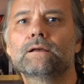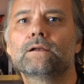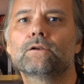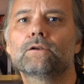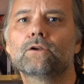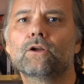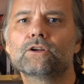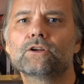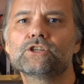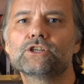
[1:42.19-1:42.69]

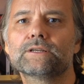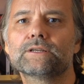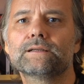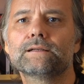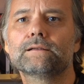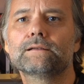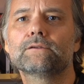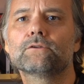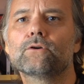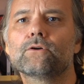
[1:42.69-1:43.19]

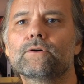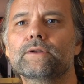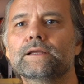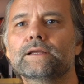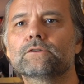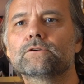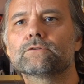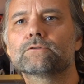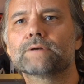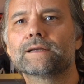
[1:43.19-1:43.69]
logical learning
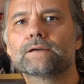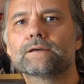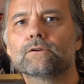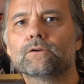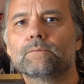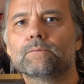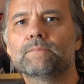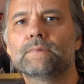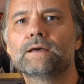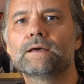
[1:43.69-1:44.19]

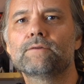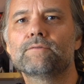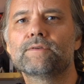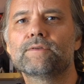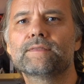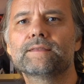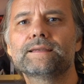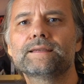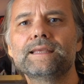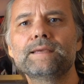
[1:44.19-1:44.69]
curriculum
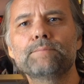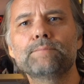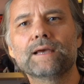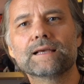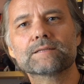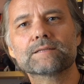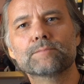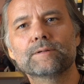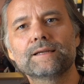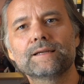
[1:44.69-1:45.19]
with deep
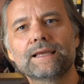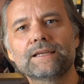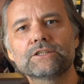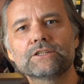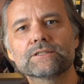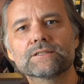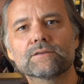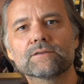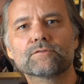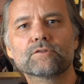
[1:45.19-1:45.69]

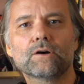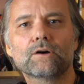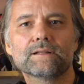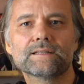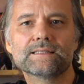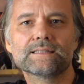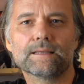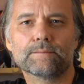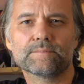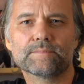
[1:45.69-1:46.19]
explanations of
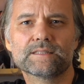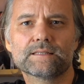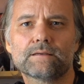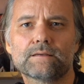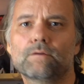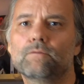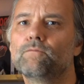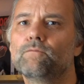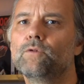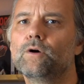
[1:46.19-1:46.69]
concepts,
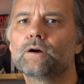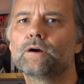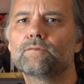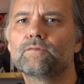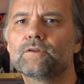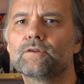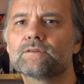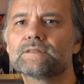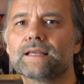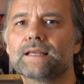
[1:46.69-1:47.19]

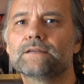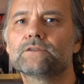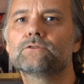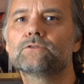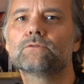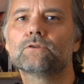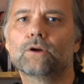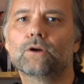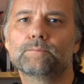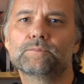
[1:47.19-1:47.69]
workflows and
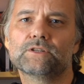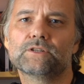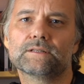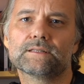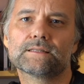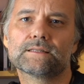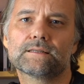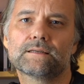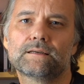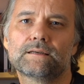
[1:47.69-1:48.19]
tool
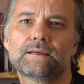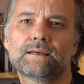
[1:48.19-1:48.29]
options.